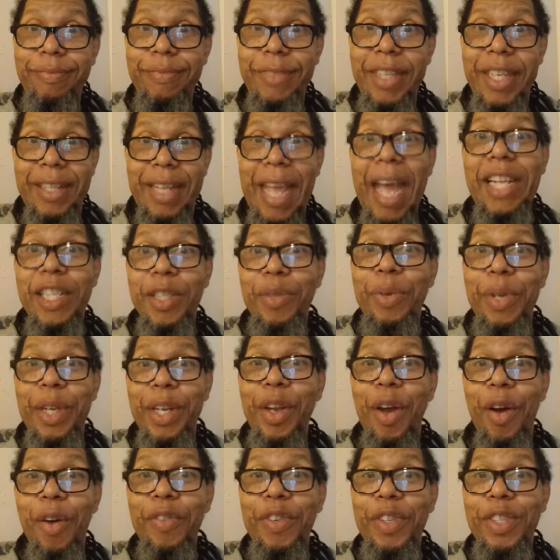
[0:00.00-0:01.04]
That's what
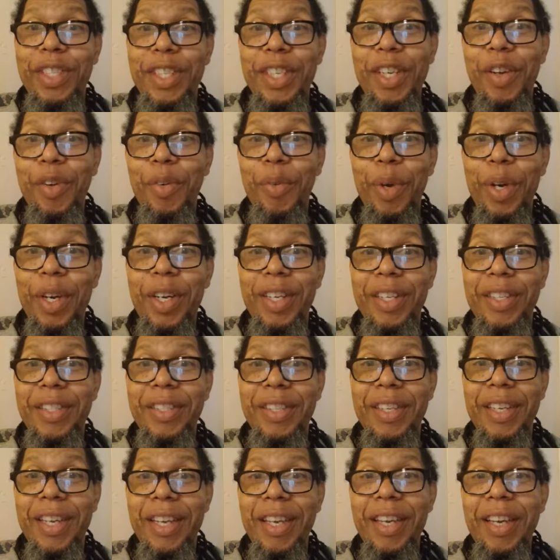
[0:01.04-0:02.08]
an overseer
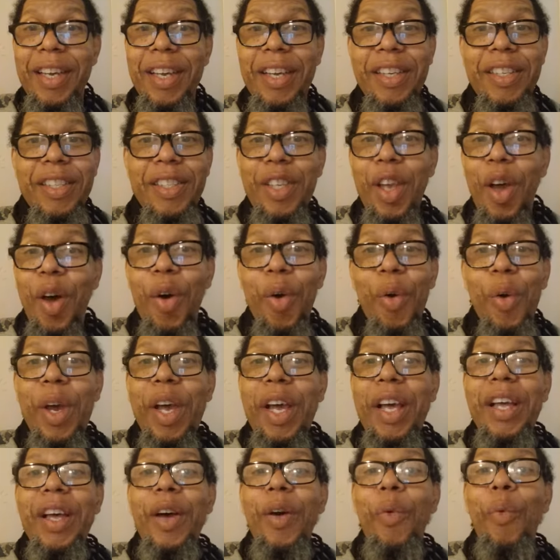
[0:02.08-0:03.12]
was. So
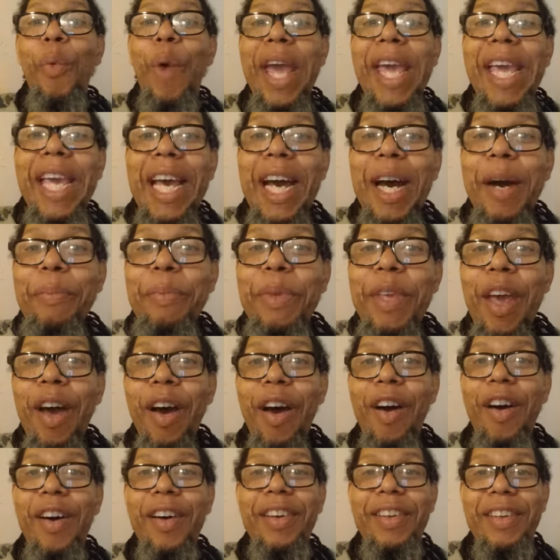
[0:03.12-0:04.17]
wake up,
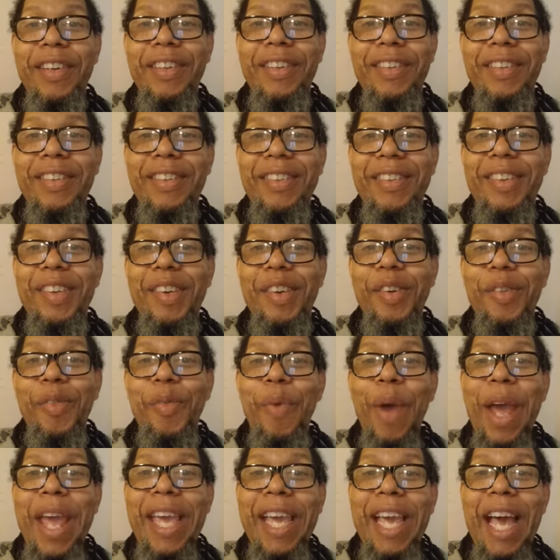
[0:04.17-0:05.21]
y'all.
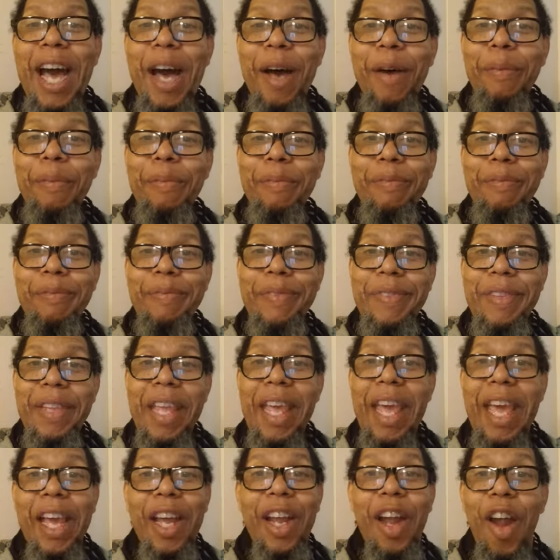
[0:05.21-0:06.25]
Wake up.
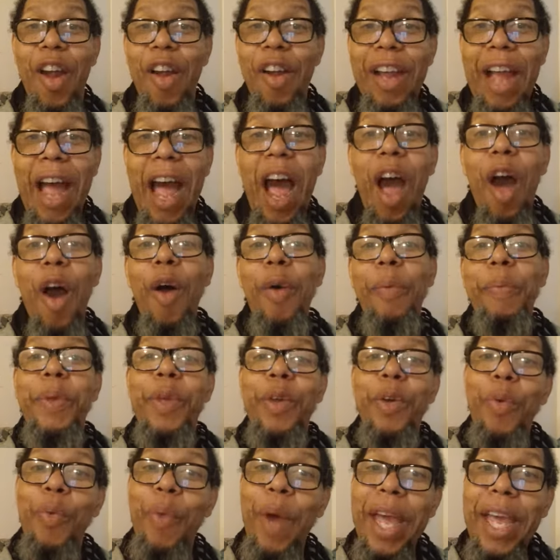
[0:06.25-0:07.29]
And Kirk, I hope
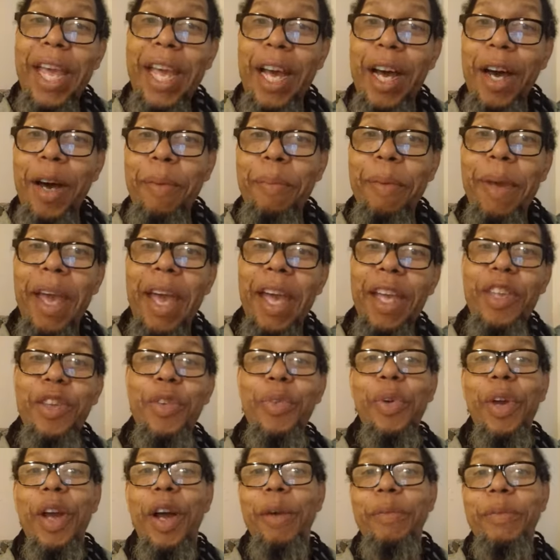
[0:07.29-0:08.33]
you wake up and
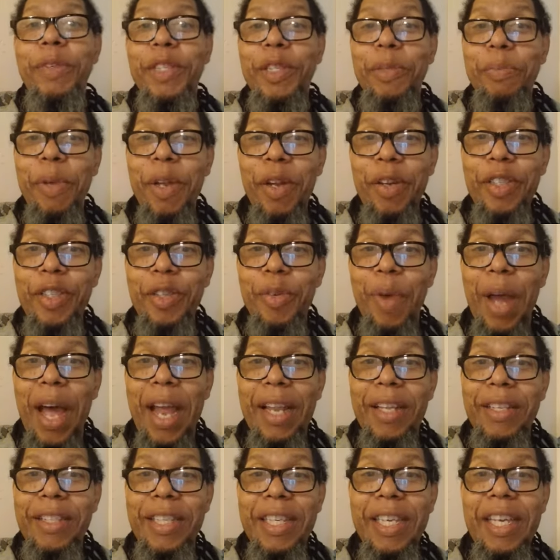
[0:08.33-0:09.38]
you come to
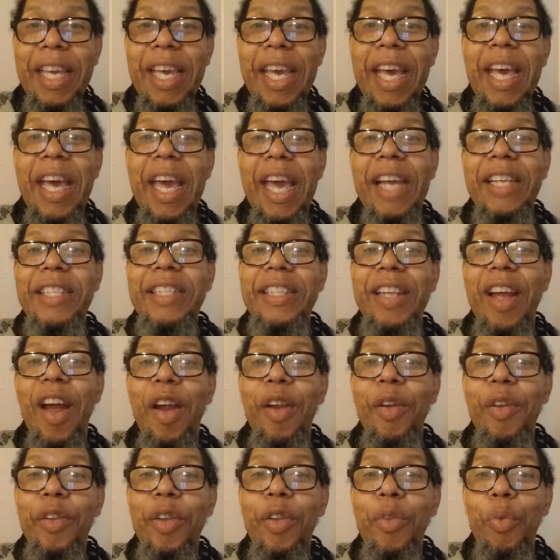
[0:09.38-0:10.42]
spirituality and
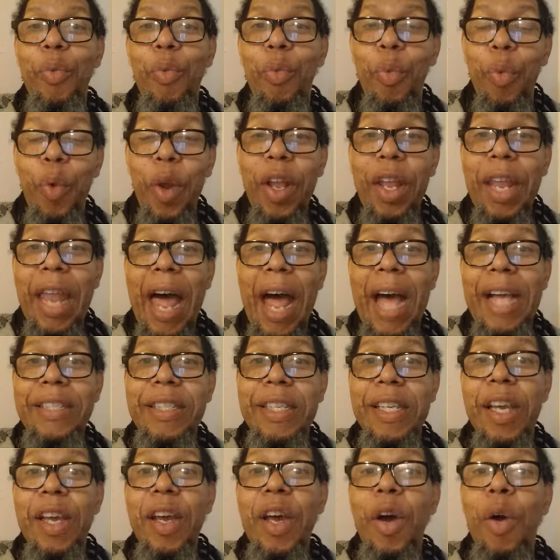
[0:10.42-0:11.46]
start
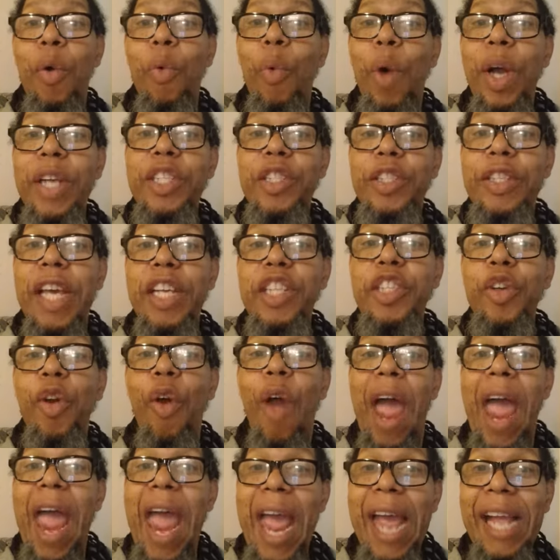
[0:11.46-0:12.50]
realizing that
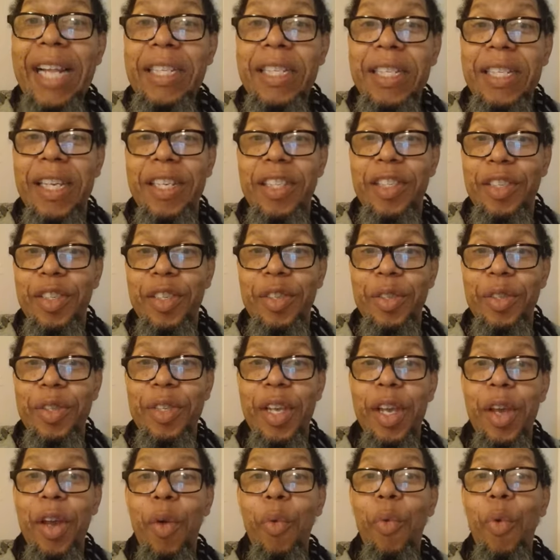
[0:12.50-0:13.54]
your ancestors
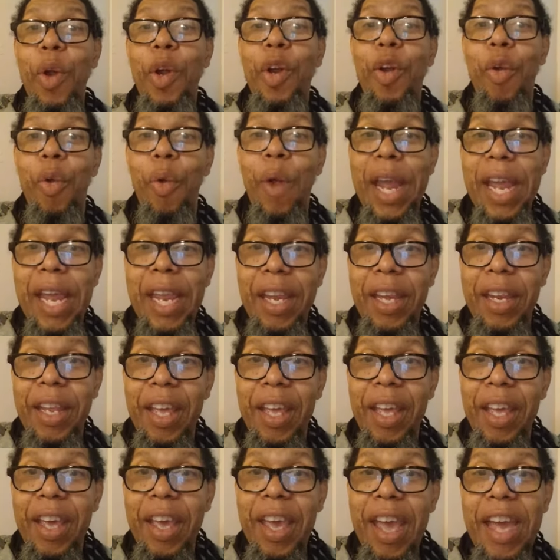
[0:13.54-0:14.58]
were great
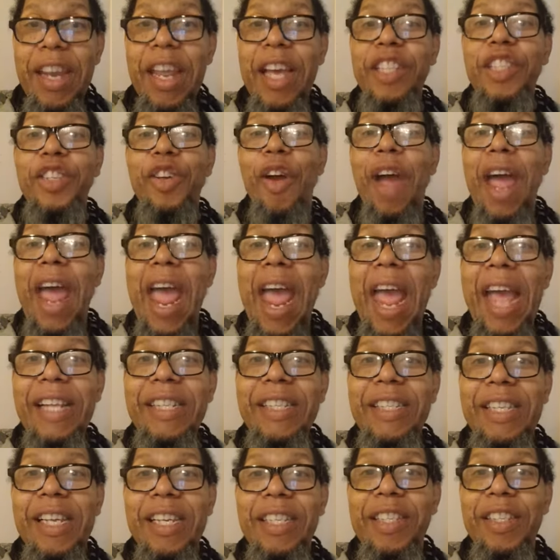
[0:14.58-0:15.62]
and that your
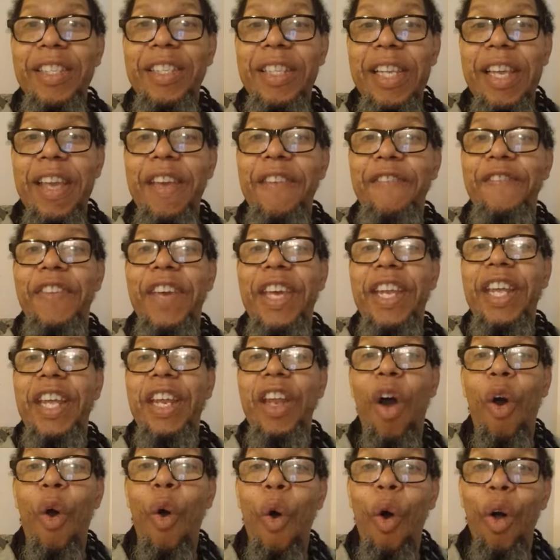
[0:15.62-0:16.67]
ancestors
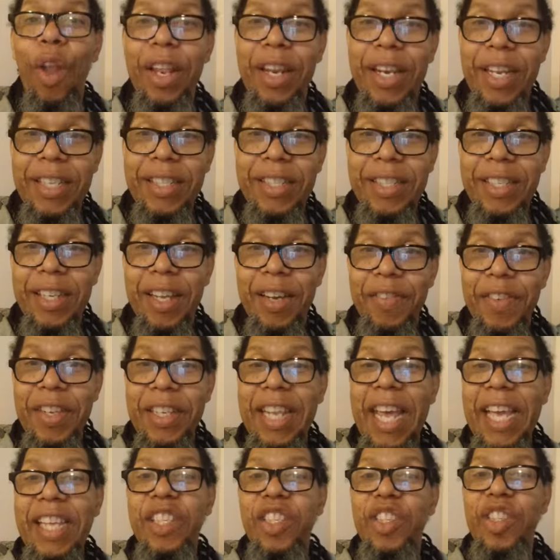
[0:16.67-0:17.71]
invented all of this stuff
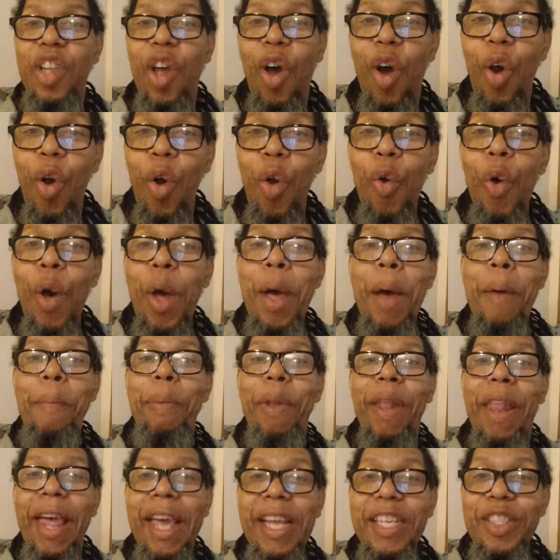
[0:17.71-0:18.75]
that they stole,
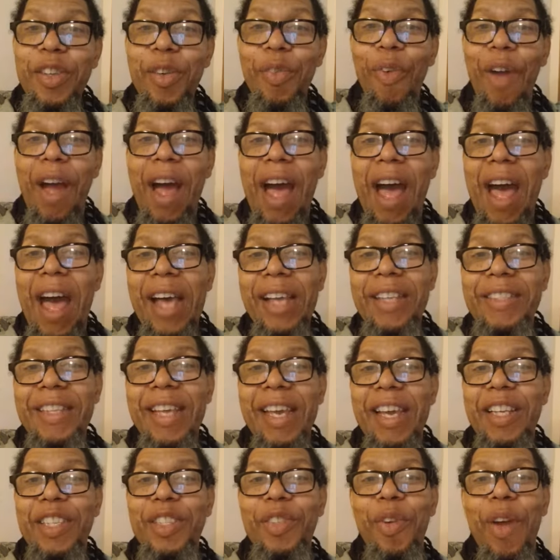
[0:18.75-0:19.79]

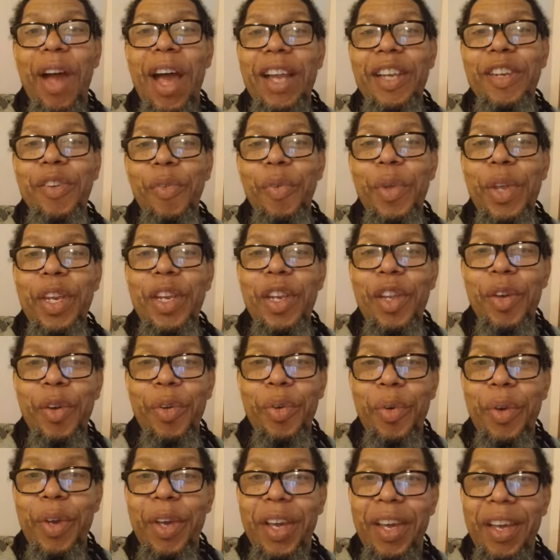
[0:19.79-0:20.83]
plagiarized, and tried to
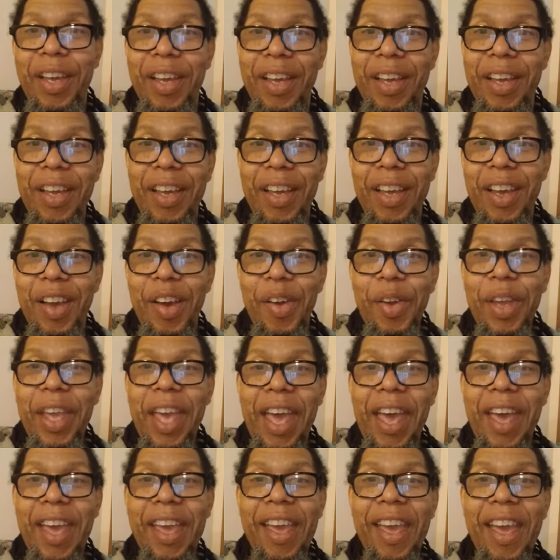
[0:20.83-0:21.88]
redo.
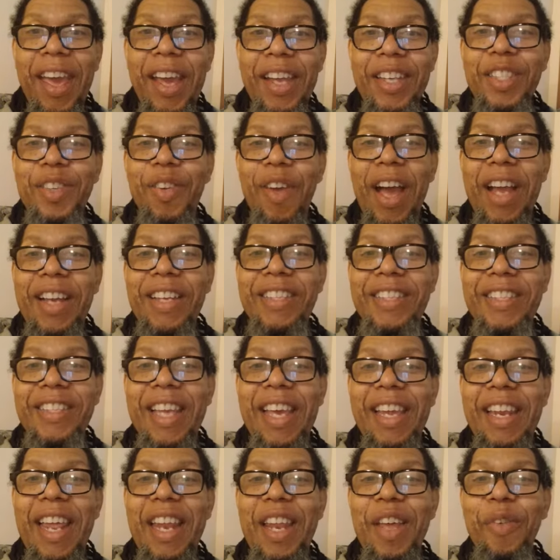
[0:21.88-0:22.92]
Okay, and tried to
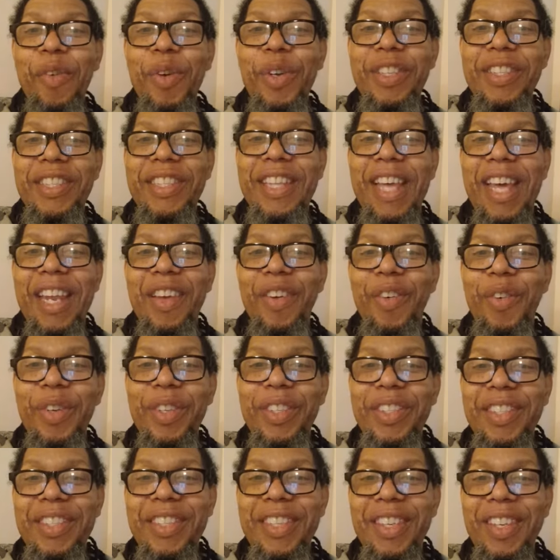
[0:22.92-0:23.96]
say that it was,
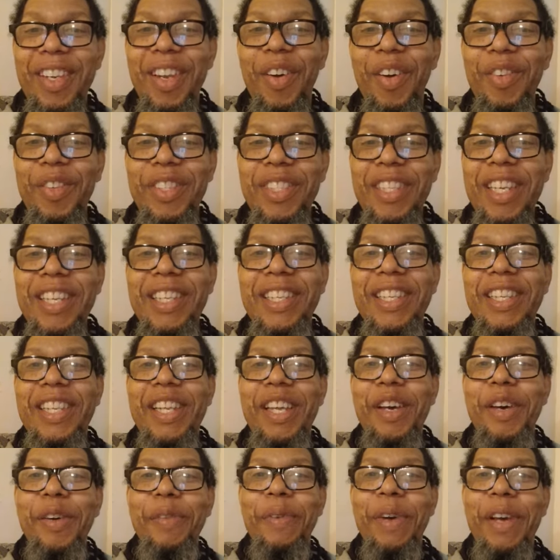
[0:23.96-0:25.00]
you know, sent to
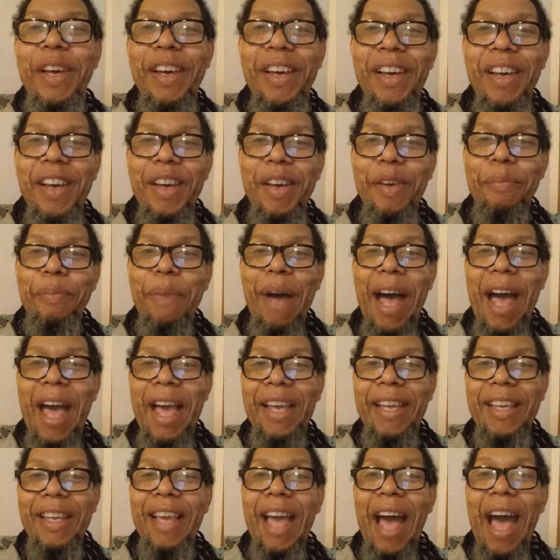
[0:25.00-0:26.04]
them
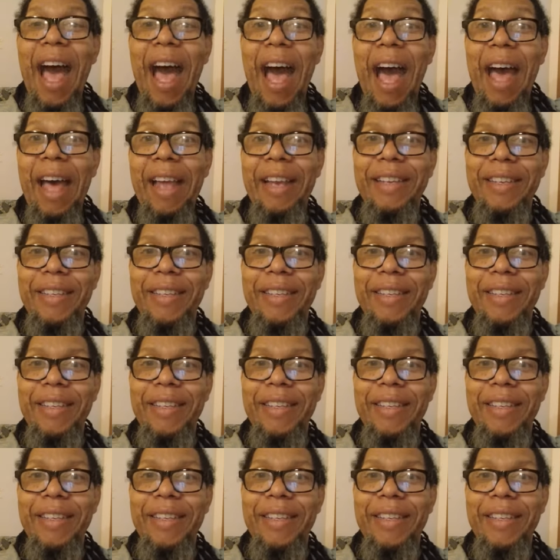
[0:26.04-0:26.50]
by God.